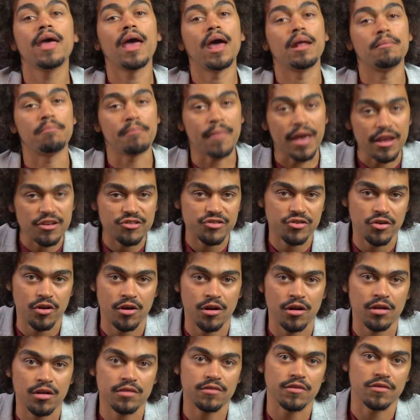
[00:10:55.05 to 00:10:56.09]
And make
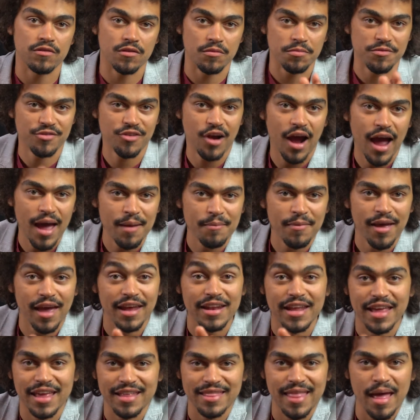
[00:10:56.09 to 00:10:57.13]
sure to subscribe and
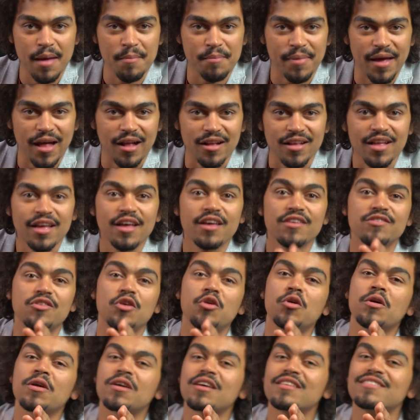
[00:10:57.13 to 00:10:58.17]
hit that bell so you
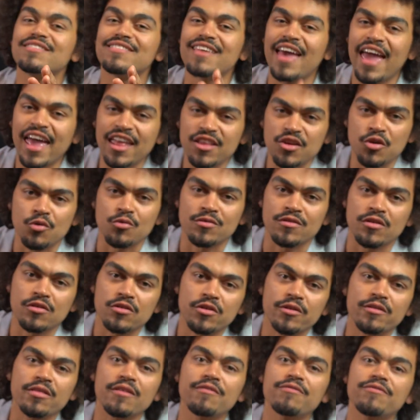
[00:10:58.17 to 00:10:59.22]
can continue to
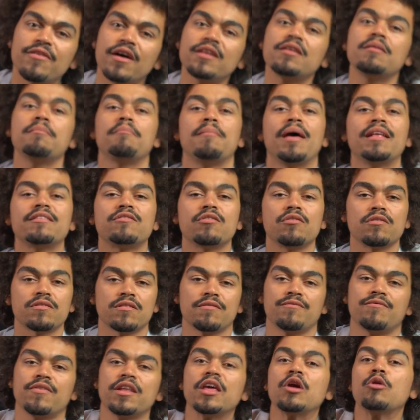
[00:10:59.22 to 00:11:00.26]
learn the fundamentals
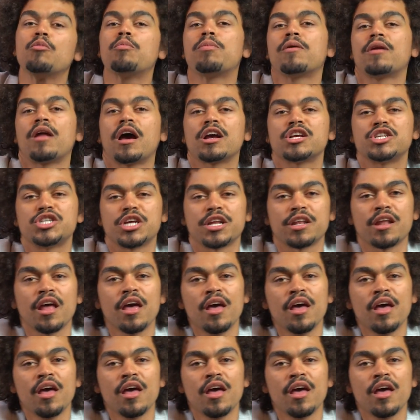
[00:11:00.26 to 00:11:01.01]
of video production